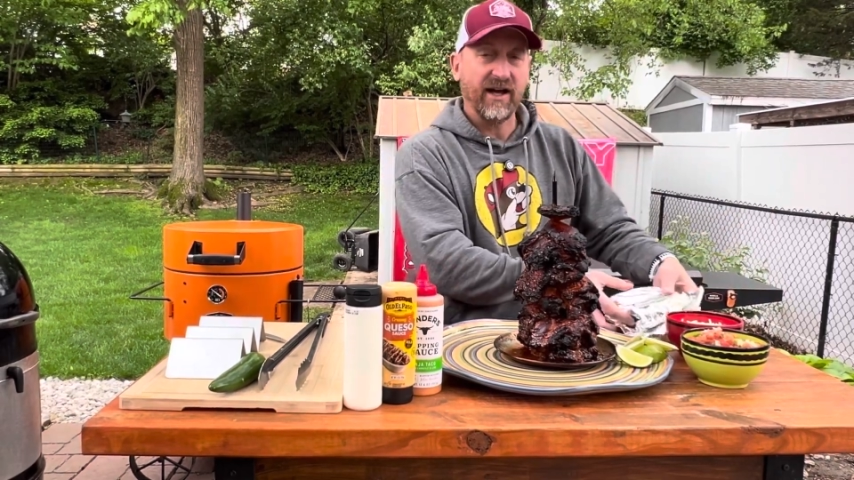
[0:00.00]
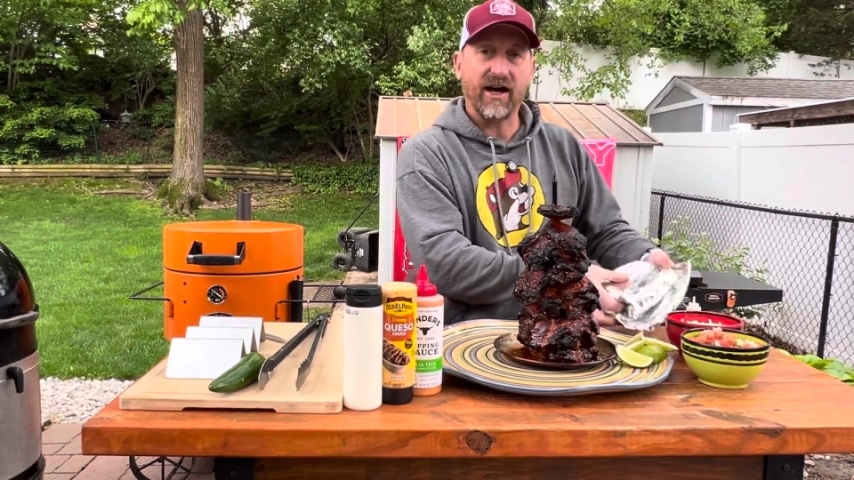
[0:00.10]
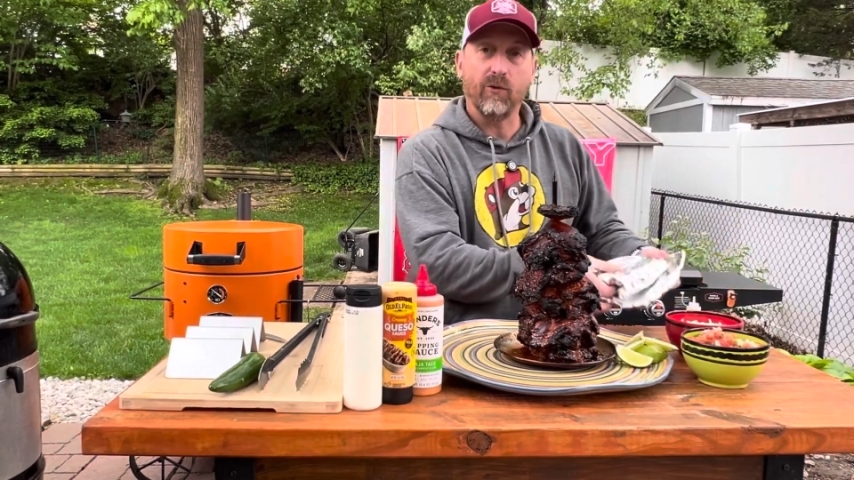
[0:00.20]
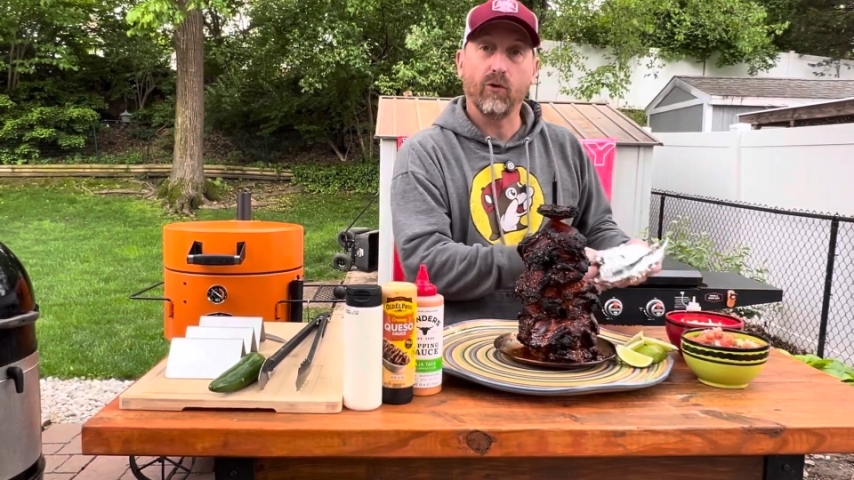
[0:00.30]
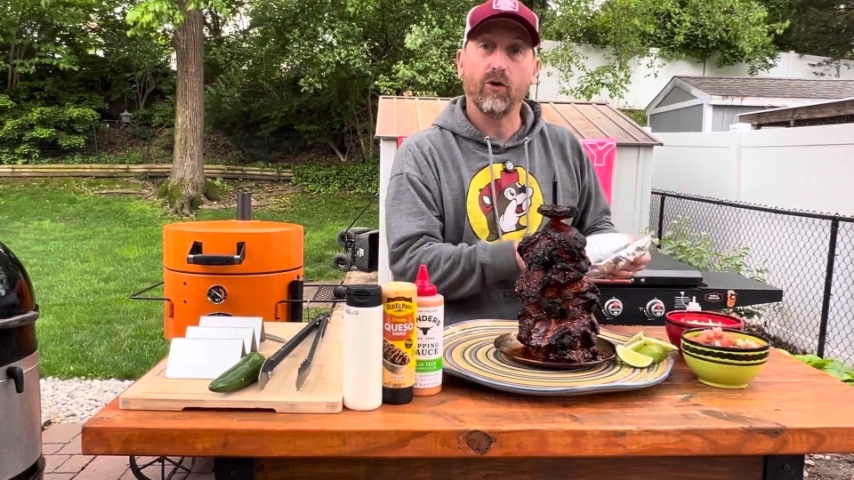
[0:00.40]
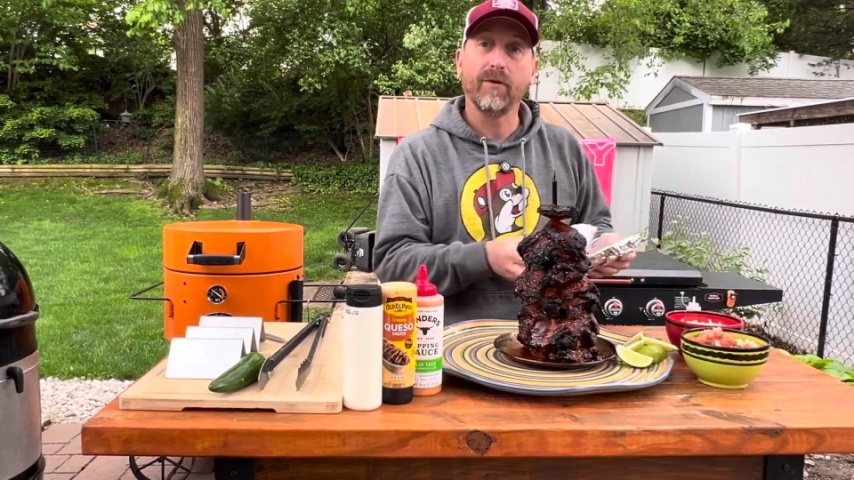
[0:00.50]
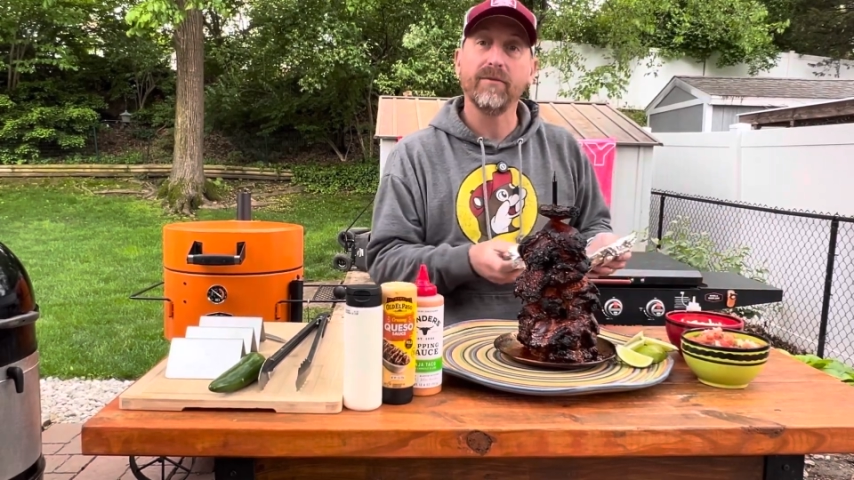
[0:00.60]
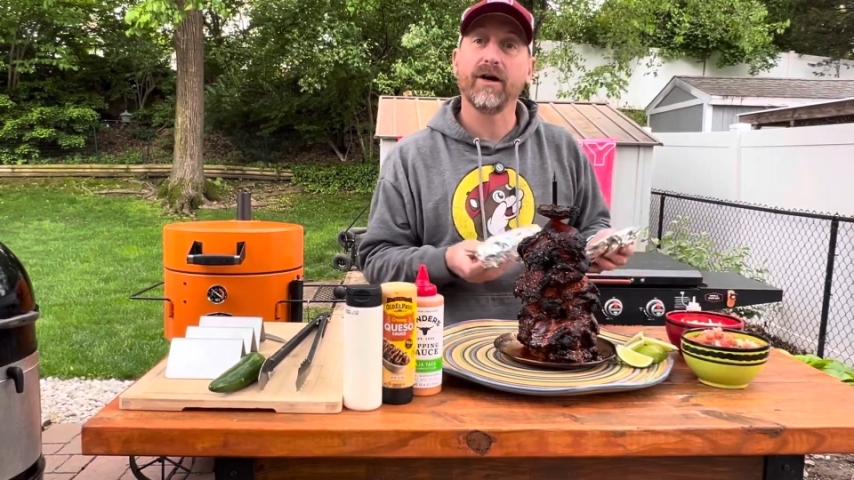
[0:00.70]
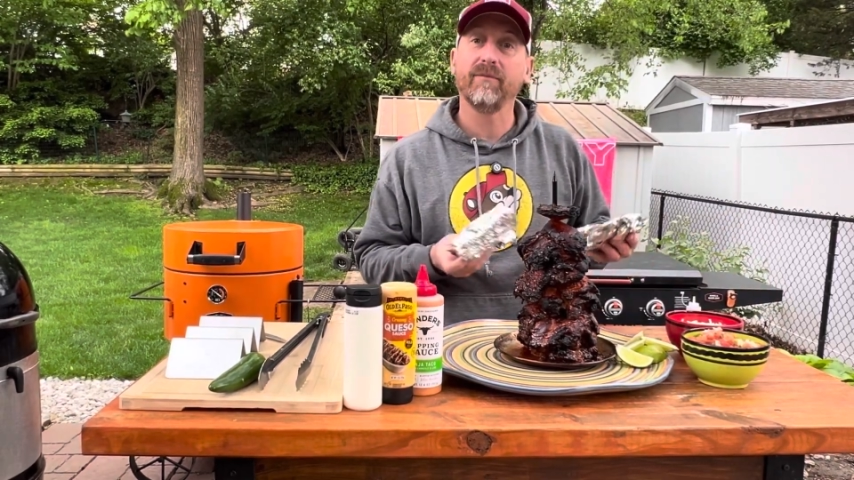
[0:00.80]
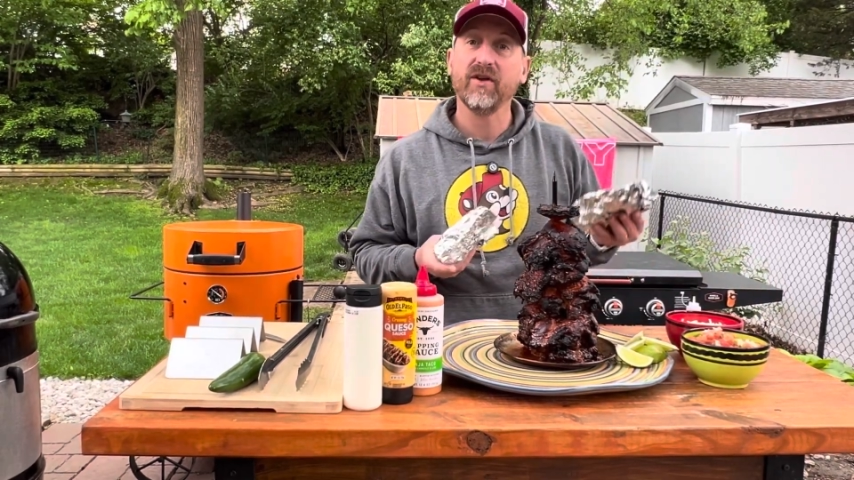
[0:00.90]
I warmed
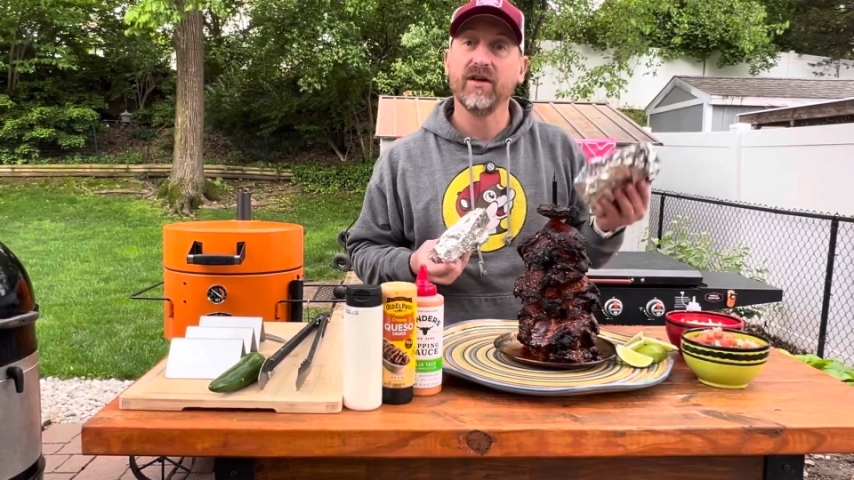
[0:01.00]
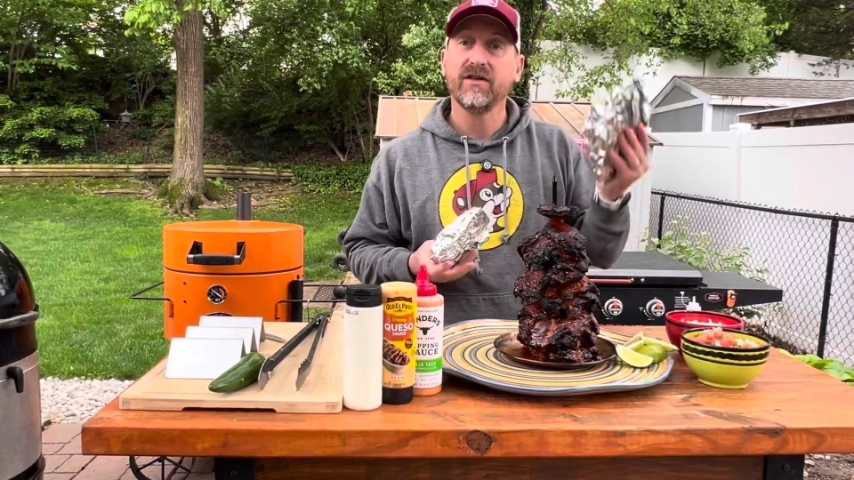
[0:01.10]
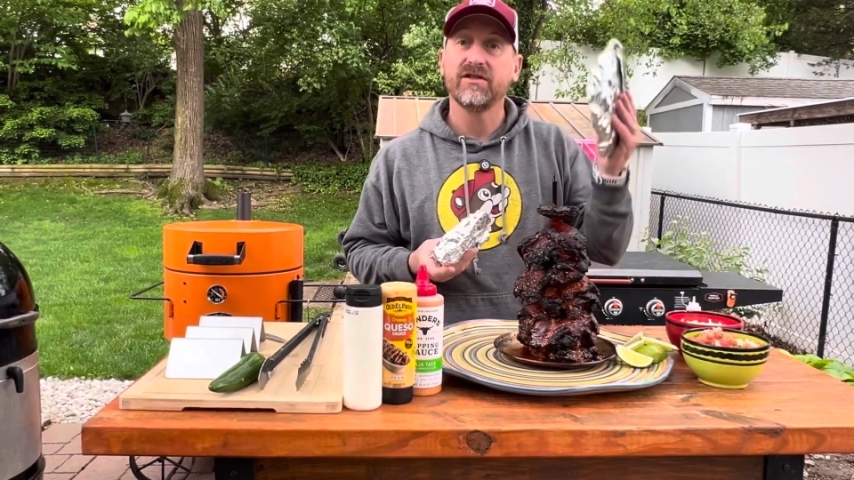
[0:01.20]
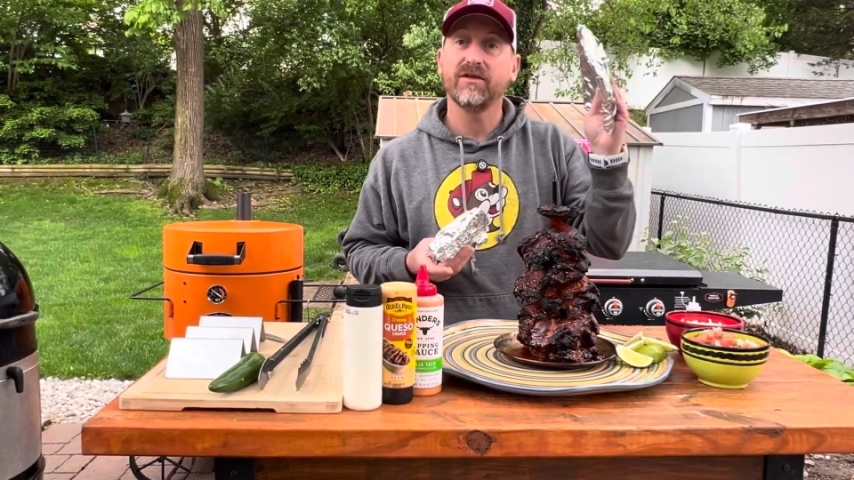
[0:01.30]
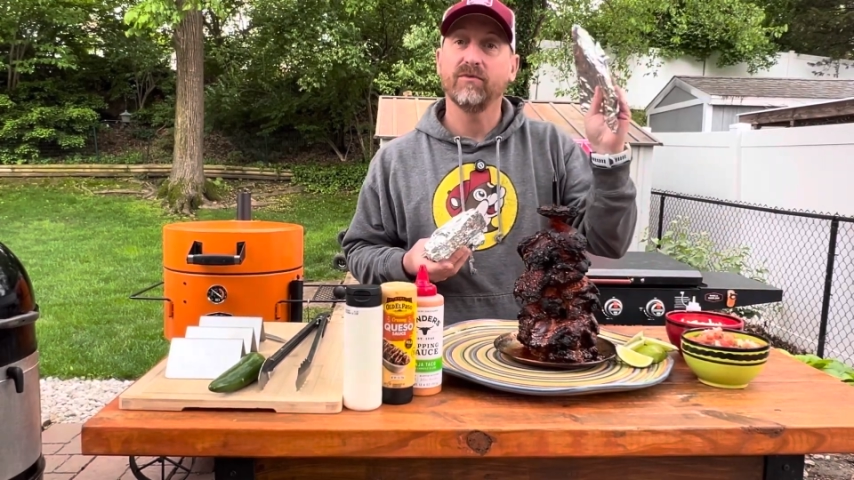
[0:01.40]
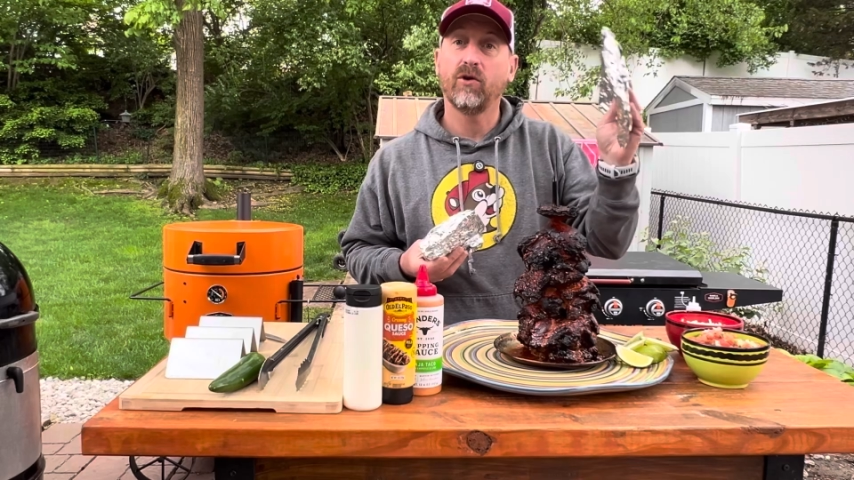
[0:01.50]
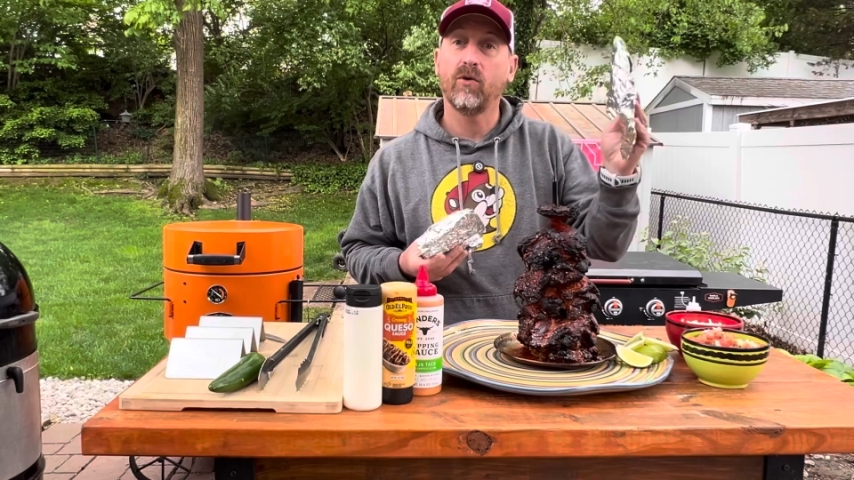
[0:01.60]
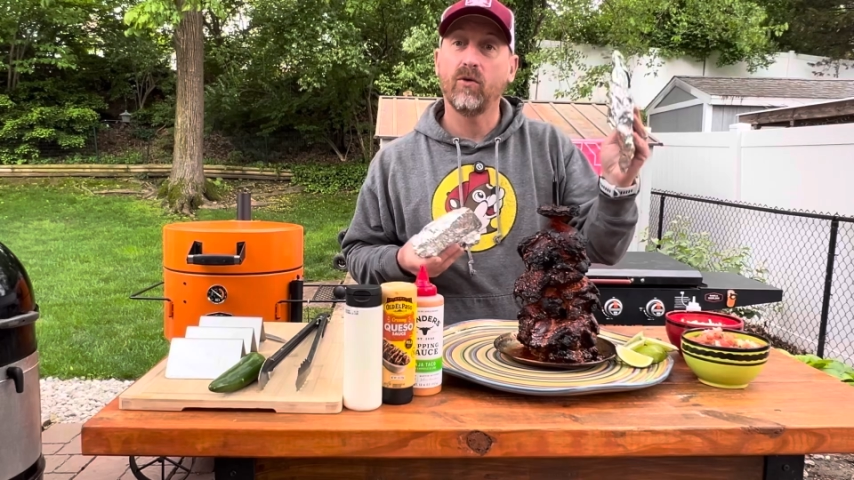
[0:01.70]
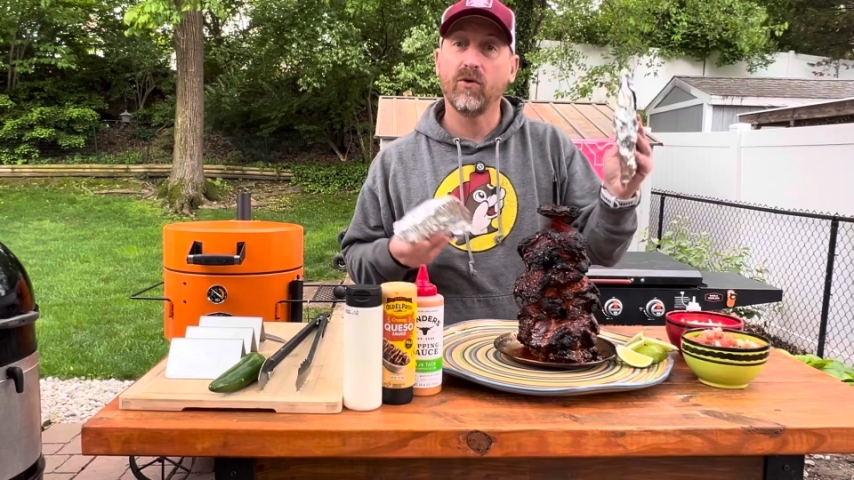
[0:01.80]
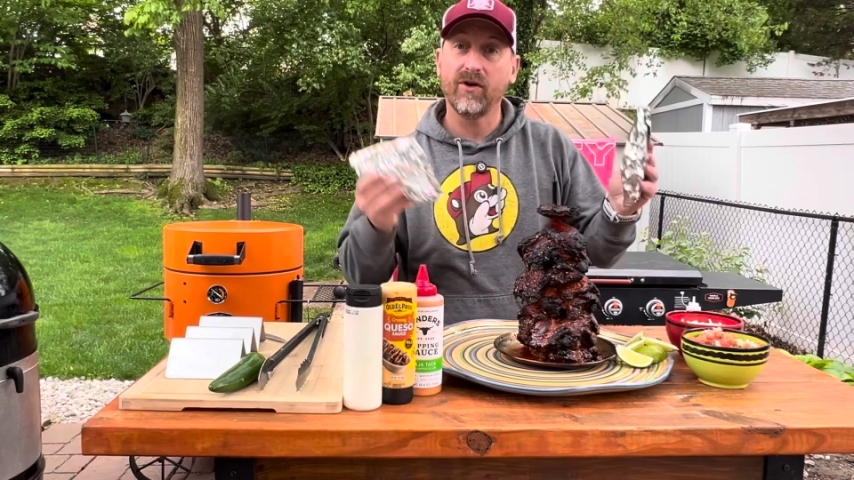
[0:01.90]
up some
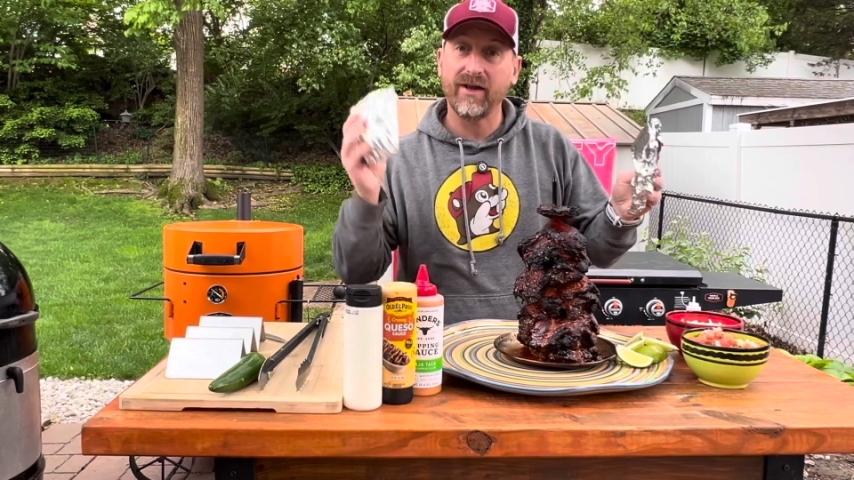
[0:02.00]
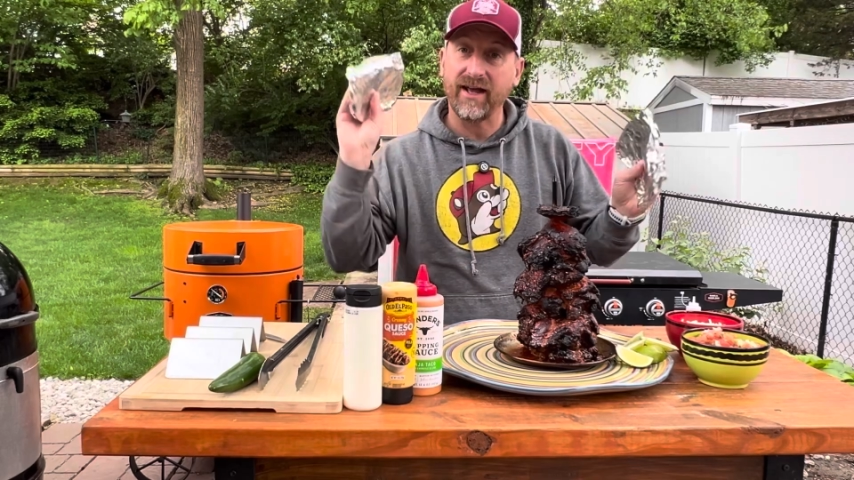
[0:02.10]
corn